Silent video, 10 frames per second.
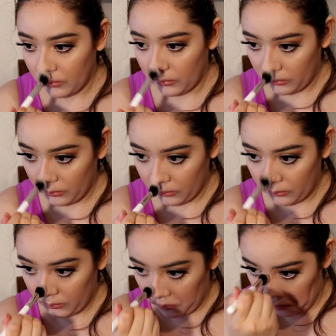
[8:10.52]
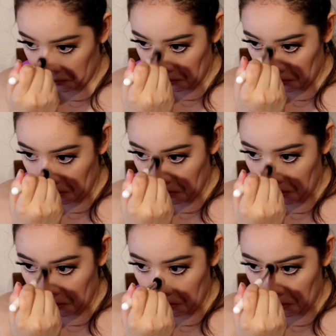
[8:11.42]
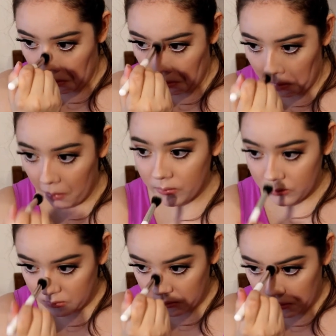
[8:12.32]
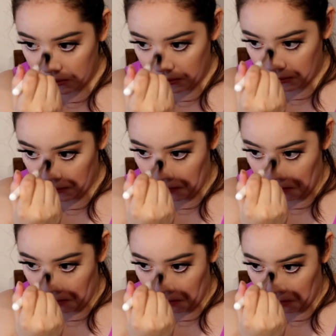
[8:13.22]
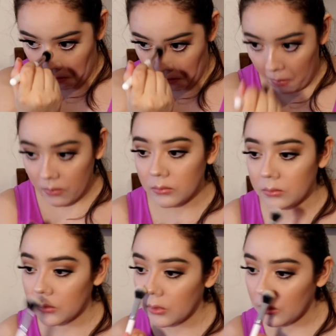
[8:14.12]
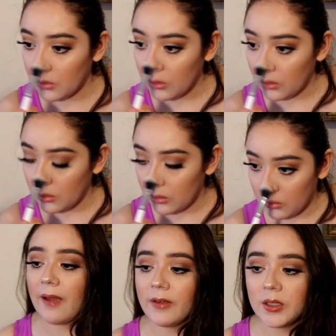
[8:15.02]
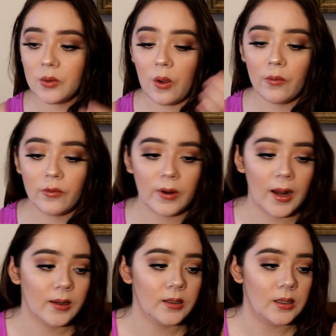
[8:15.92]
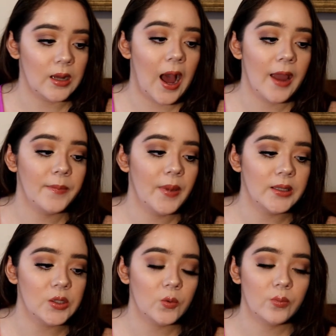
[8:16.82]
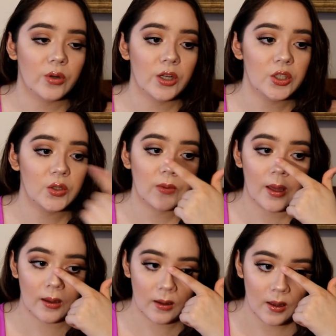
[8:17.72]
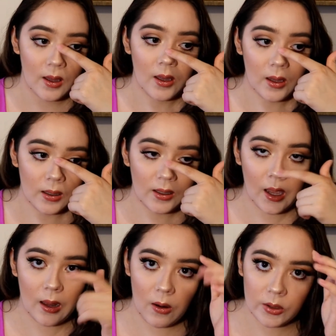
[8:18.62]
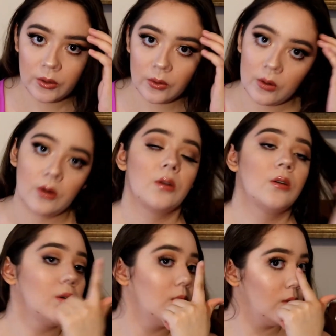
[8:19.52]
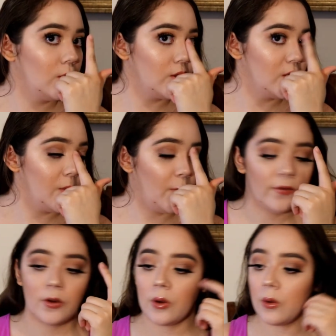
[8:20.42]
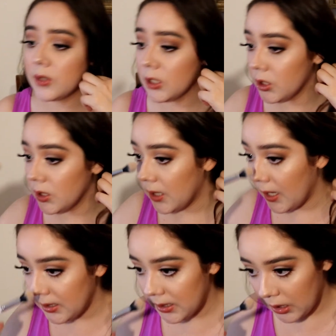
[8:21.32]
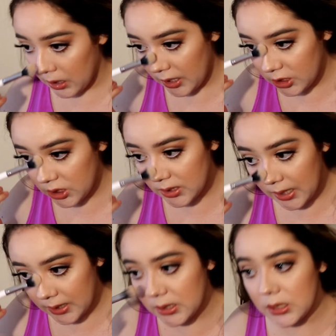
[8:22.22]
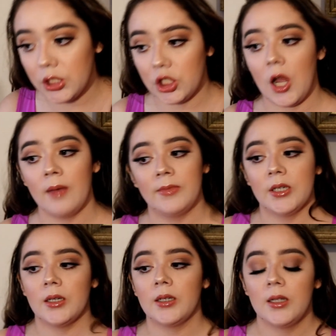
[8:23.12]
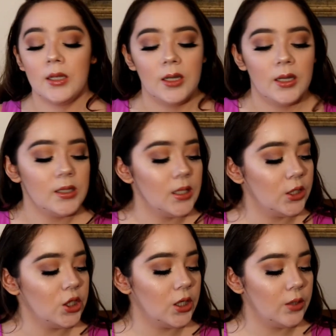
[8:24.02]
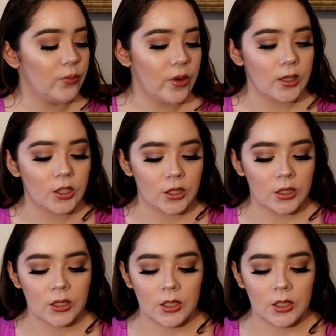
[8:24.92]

You know, I use it to highlight my nose. It just gets on the edge, and without having to go for like a eye pencil brush to like get on your tip of your nose, it just gets there. It just gets the job done. It's such a good brush.